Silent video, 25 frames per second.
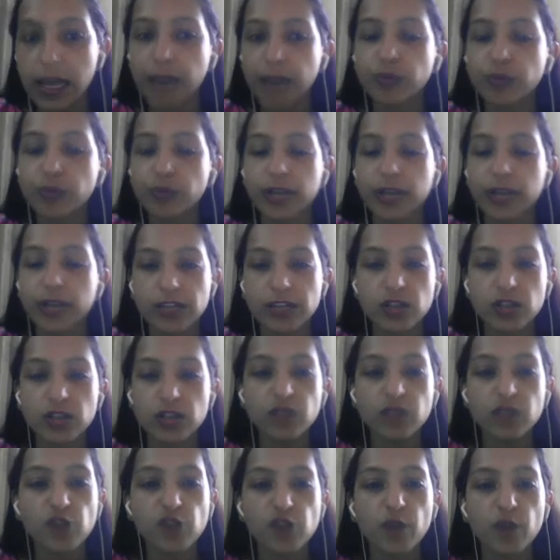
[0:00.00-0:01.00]
protection
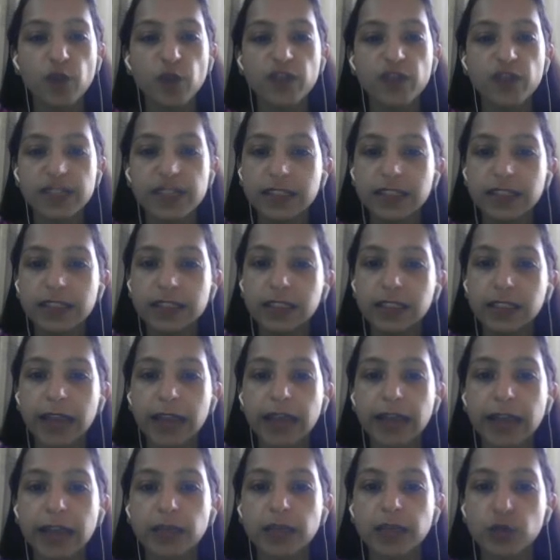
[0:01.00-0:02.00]
from physical and
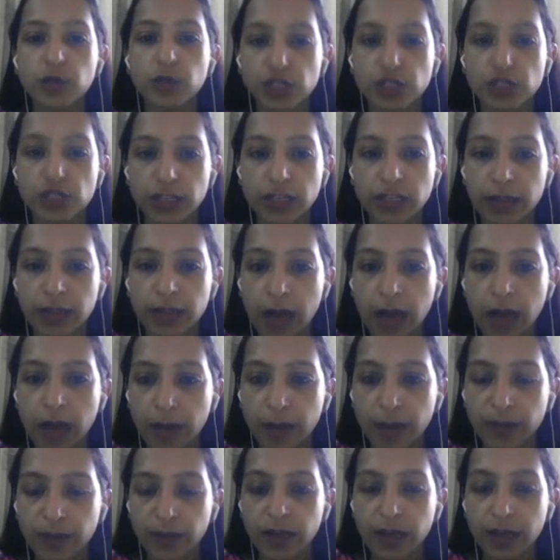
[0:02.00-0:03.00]
emotional harm.
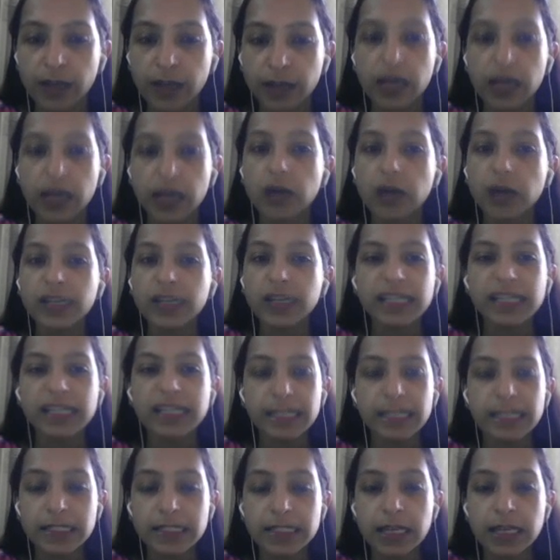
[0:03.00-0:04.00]
Now he
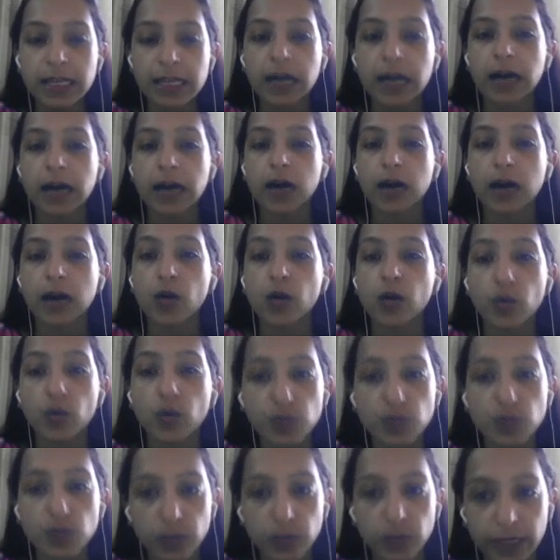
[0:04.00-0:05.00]
needs a home to
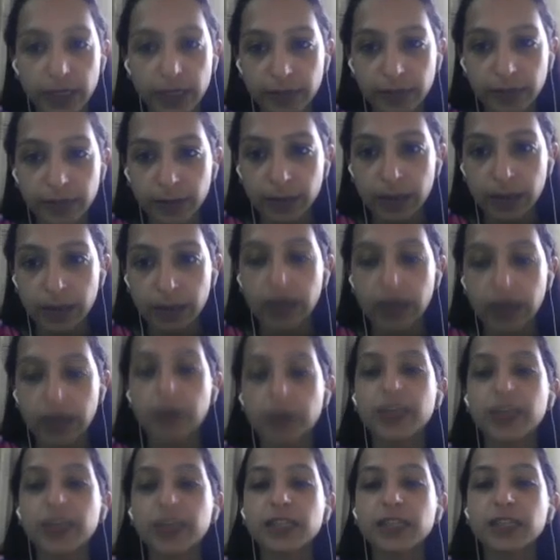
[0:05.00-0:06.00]
live, a
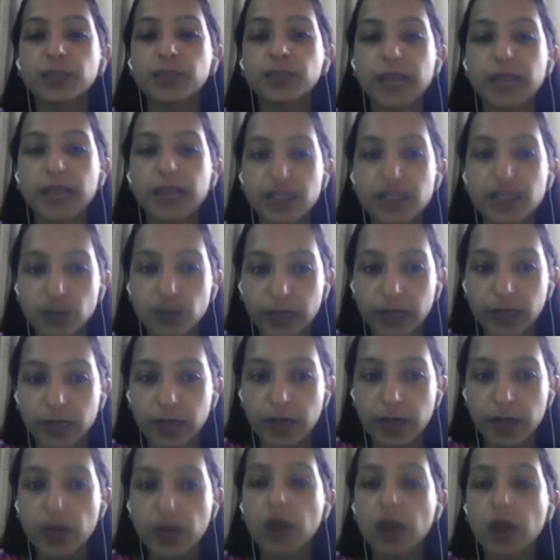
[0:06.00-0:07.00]
better place to live,
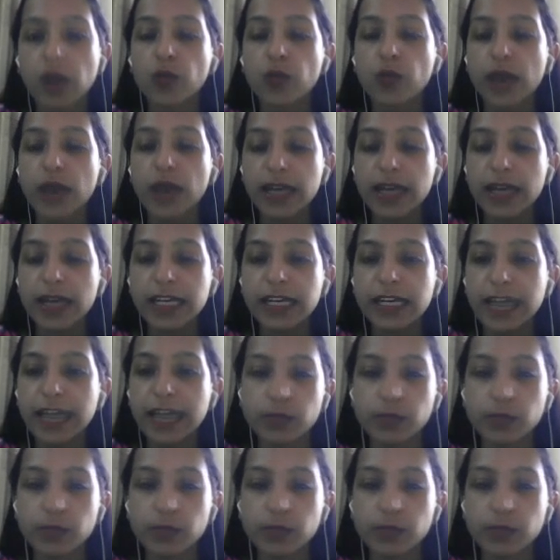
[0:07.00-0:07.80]
where he can be